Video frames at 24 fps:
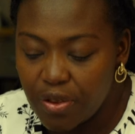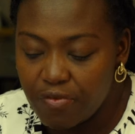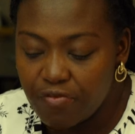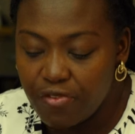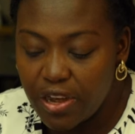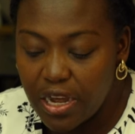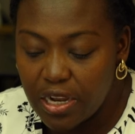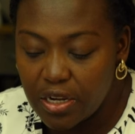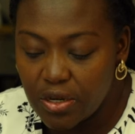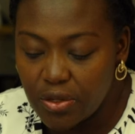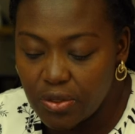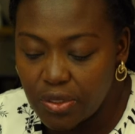
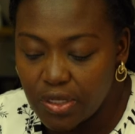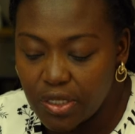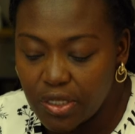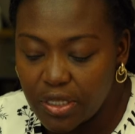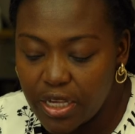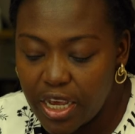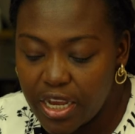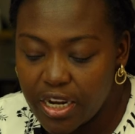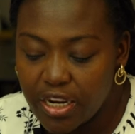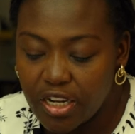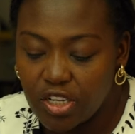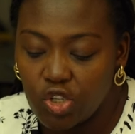
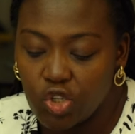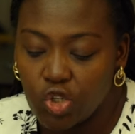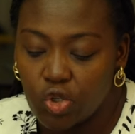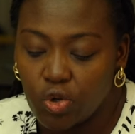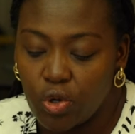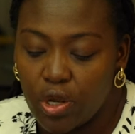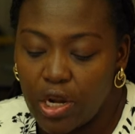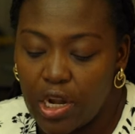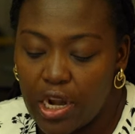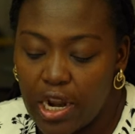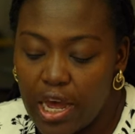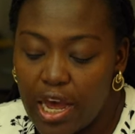values and
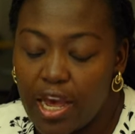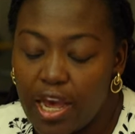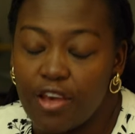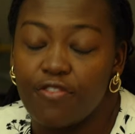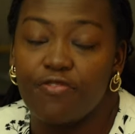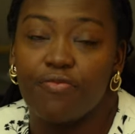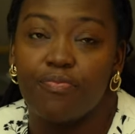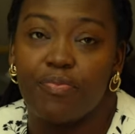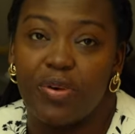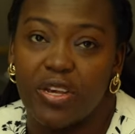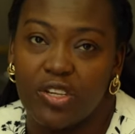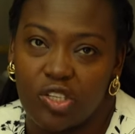enjoy
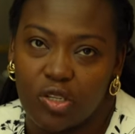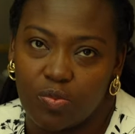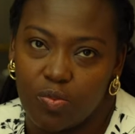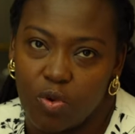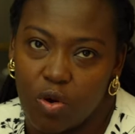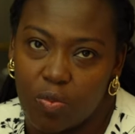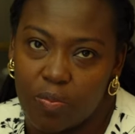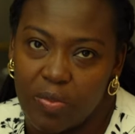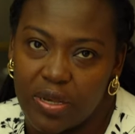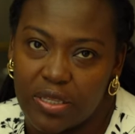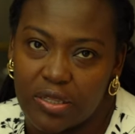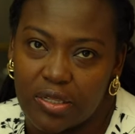life best
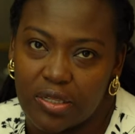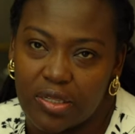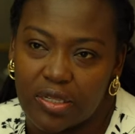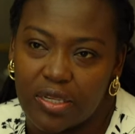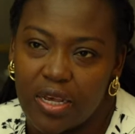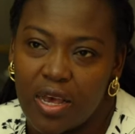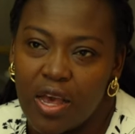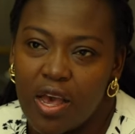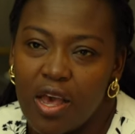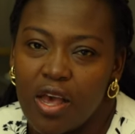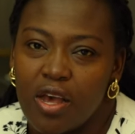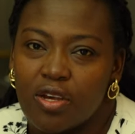moments.
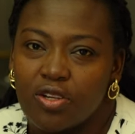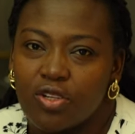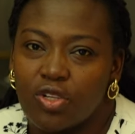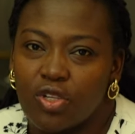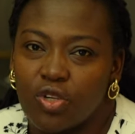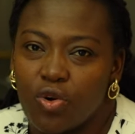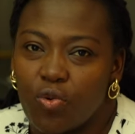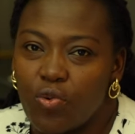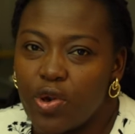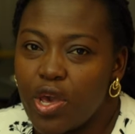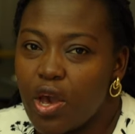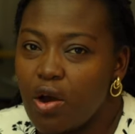
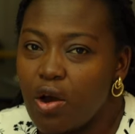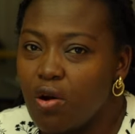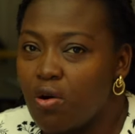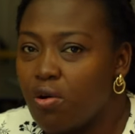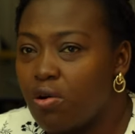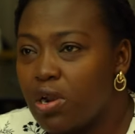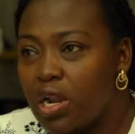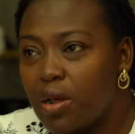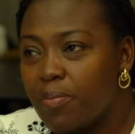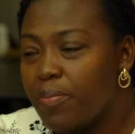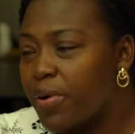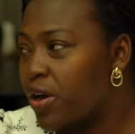So we are
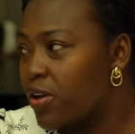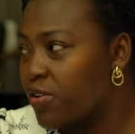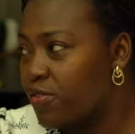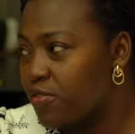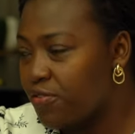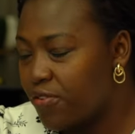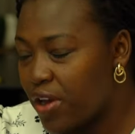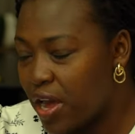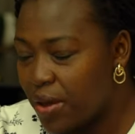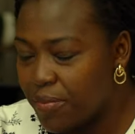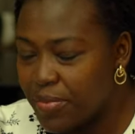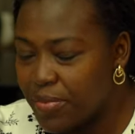all about
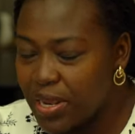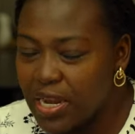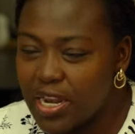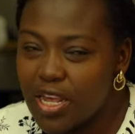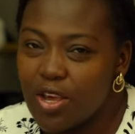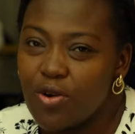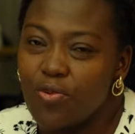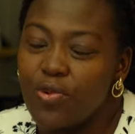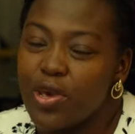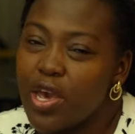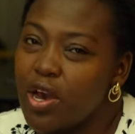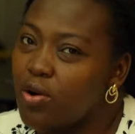
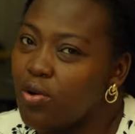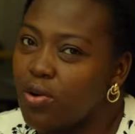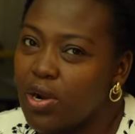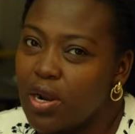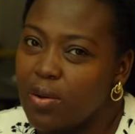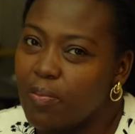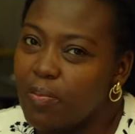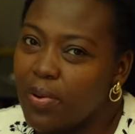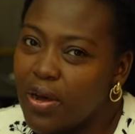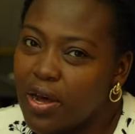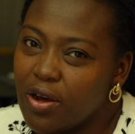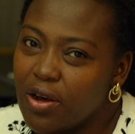family. We are
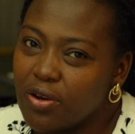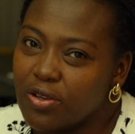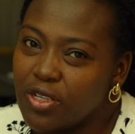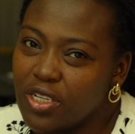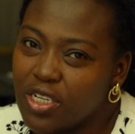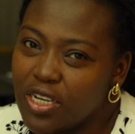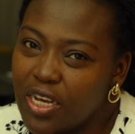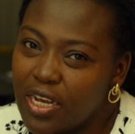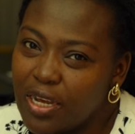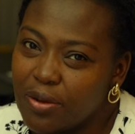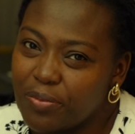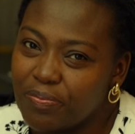all
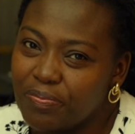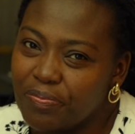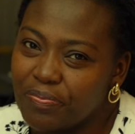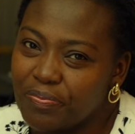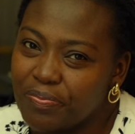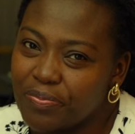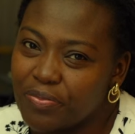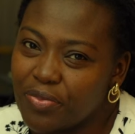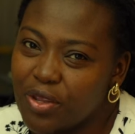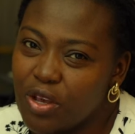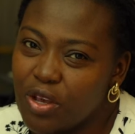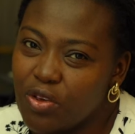about,
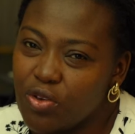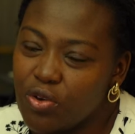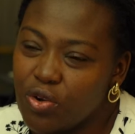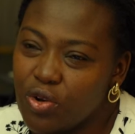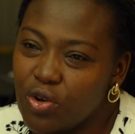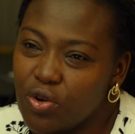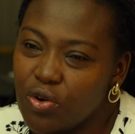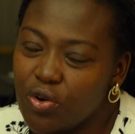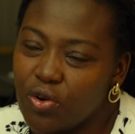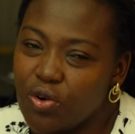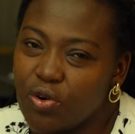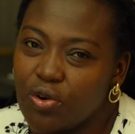you
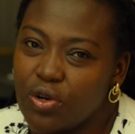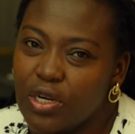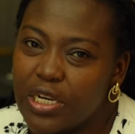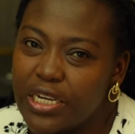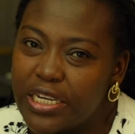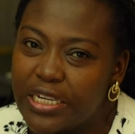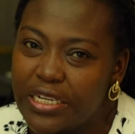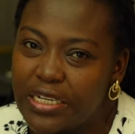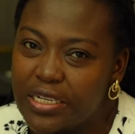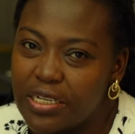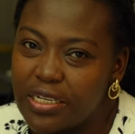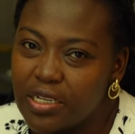know,
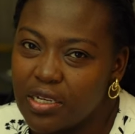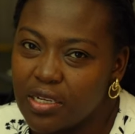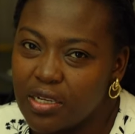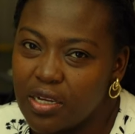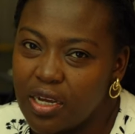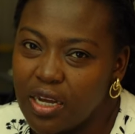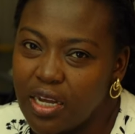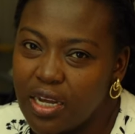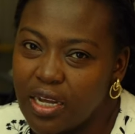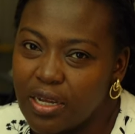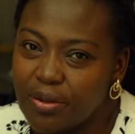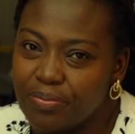
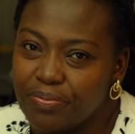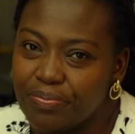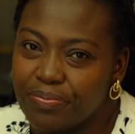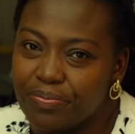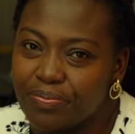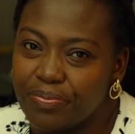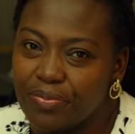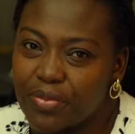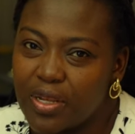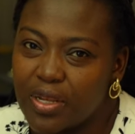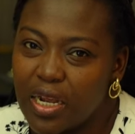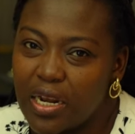
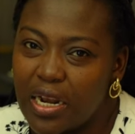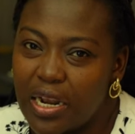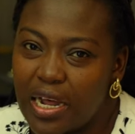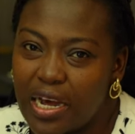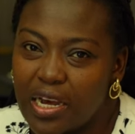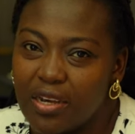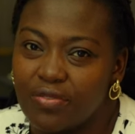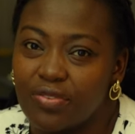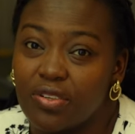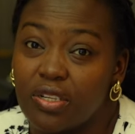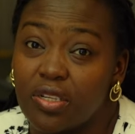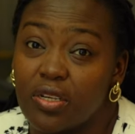leading
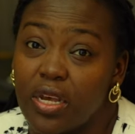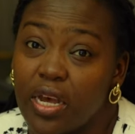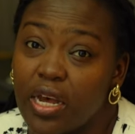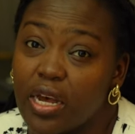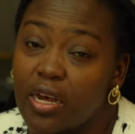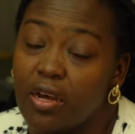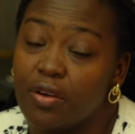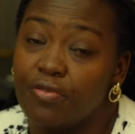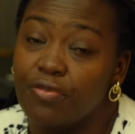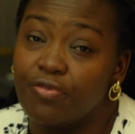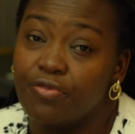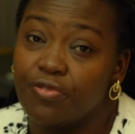lives
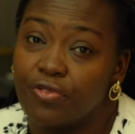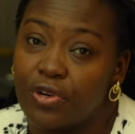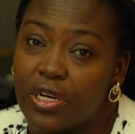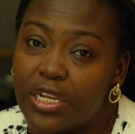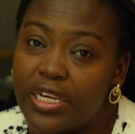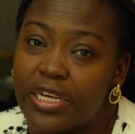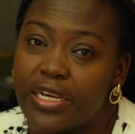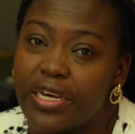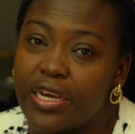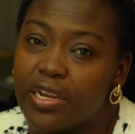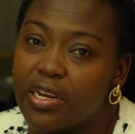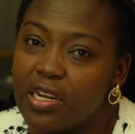
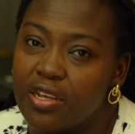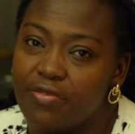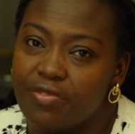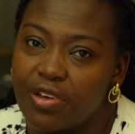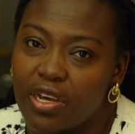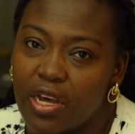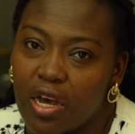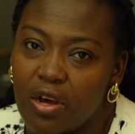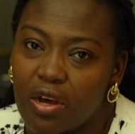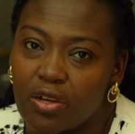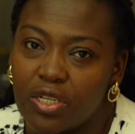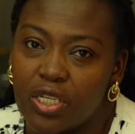fully and
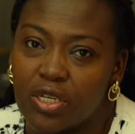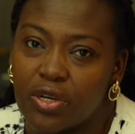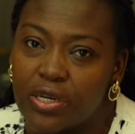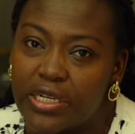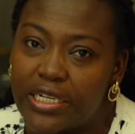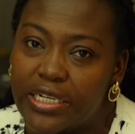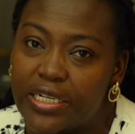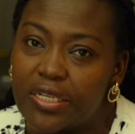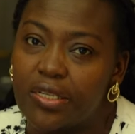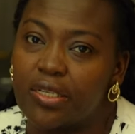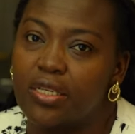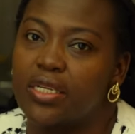living out our
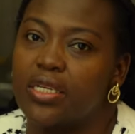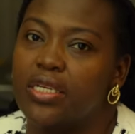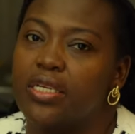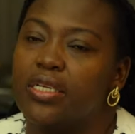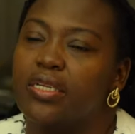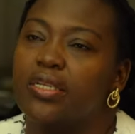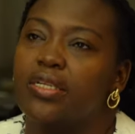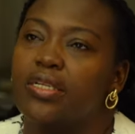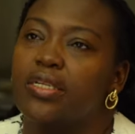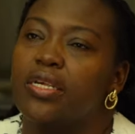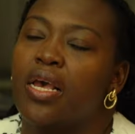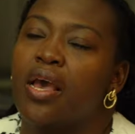
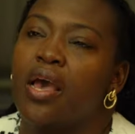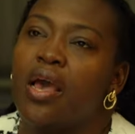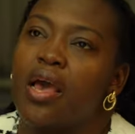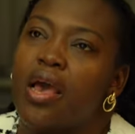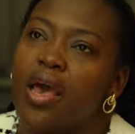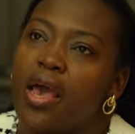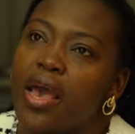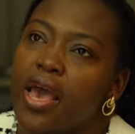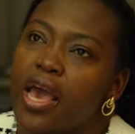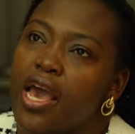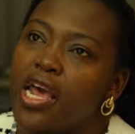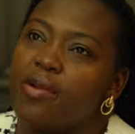destinies
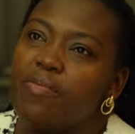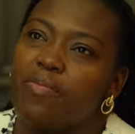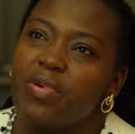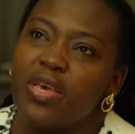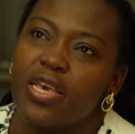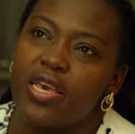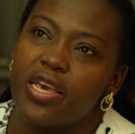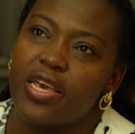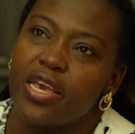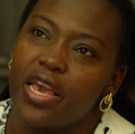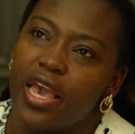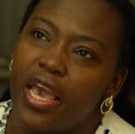and
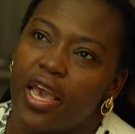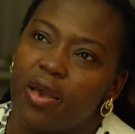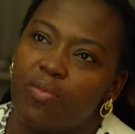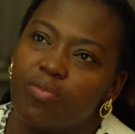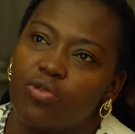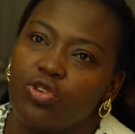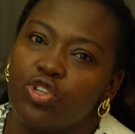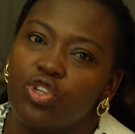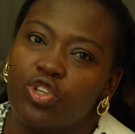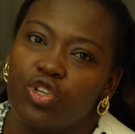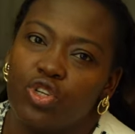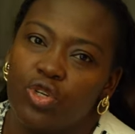being
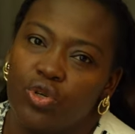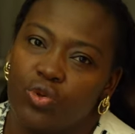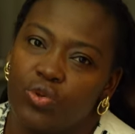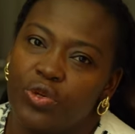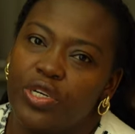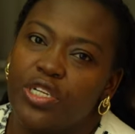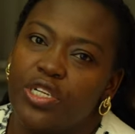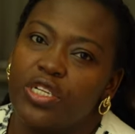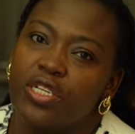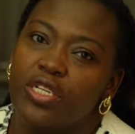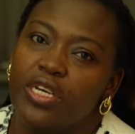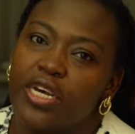able to
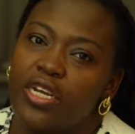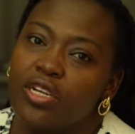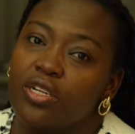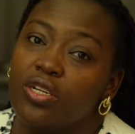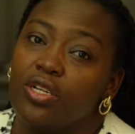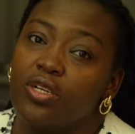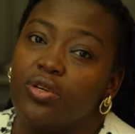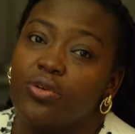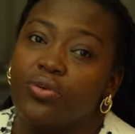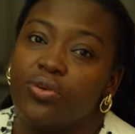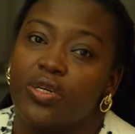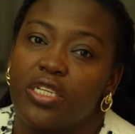do it
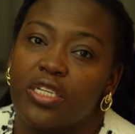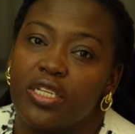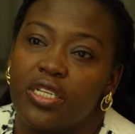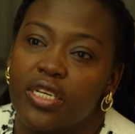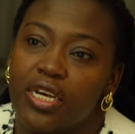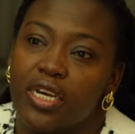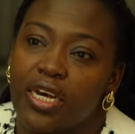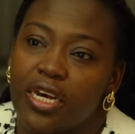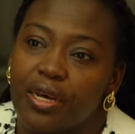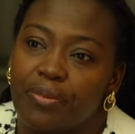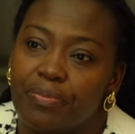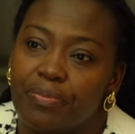and do it